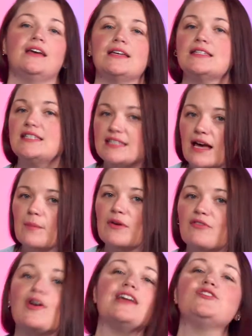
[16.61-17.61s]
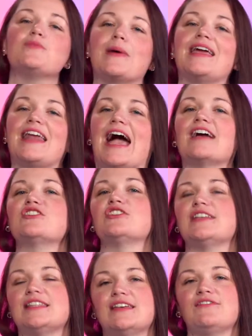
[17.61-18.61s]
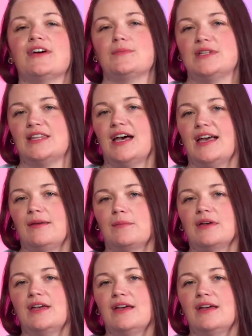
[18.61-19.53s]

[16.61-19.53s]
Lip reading: some of which might actually live up to the hype.